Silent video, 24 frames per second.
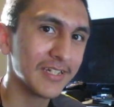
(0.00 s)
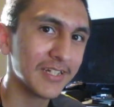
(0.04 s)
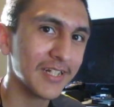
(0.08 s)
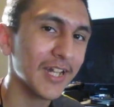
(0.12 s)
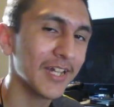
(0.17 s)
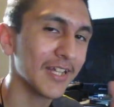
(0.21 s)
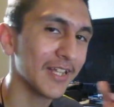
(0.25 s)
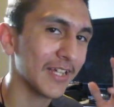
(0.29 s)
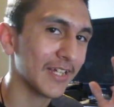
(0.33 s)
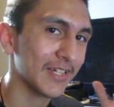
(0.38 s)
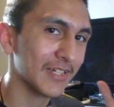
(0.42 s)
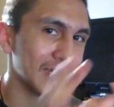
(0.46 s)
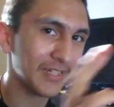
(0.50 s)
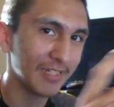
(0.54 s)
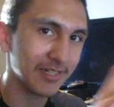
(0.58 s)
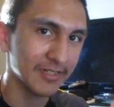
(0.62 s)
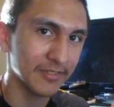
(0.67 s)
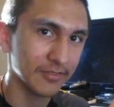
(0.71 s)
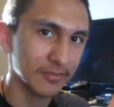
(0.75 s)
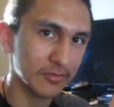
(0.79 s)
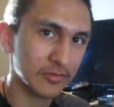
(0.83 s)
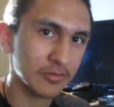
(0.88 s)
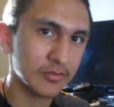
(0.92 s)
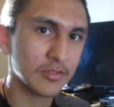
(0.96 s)
Kind of like
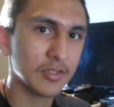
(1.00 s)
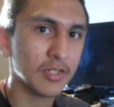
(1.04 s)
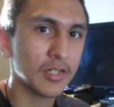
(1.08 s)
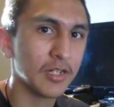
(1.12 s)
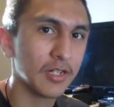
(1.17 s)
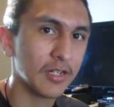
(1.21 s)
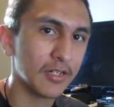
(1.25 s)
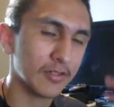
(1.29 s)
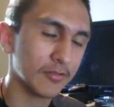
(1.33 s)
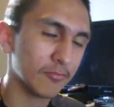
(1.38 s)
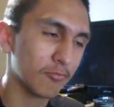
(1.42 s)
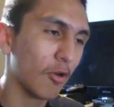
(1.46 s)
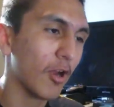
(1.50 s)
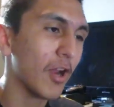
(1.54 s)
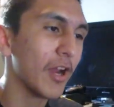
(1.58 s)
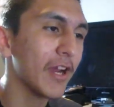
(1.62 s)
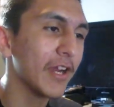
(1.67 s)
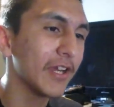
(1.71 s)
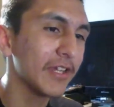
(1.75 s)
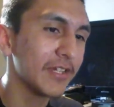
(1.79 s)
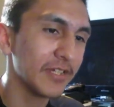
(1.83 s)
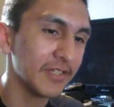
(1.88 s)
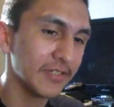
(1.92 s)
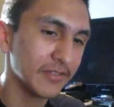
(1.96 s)
you know uh,
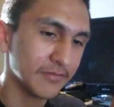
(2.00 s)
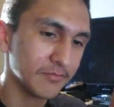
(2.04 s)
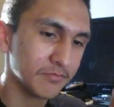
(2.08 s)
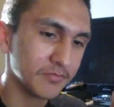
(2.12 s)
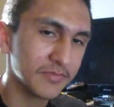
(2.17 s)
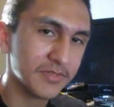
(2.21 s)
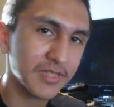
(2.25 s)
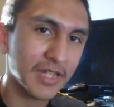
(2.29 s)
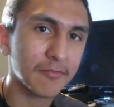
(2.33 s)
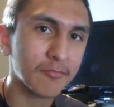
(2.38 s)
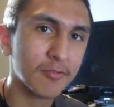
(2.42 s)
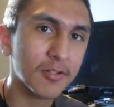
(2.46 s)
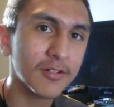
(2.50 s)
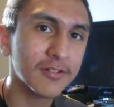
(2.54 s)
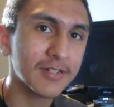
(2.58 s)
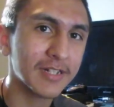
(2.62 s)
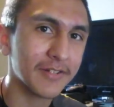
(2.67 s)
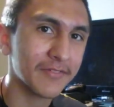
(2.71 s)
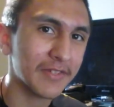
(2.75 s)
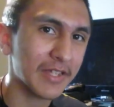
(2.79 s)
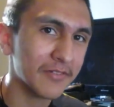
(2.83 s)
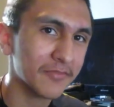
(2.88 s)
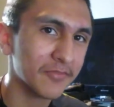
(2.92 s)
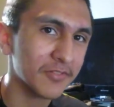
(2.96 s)
Ryan and
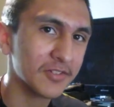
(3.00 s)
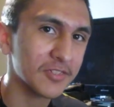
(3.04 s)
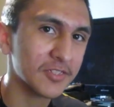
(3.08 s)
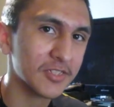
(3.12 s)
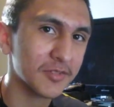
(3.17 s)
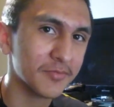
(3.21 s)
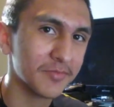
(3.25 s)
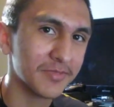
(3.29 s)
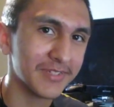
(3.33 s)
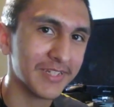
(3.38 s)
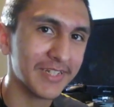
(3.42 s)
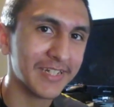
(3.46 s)
Tyrone have that friendship,